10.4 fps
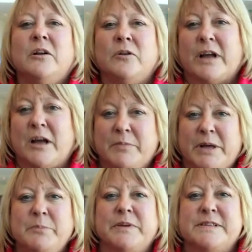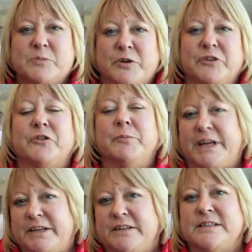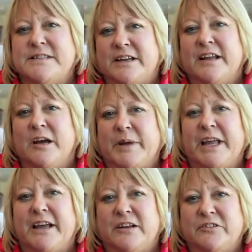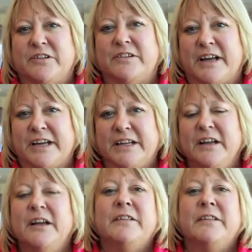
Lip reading: Look, our members were tremendous in coming out today.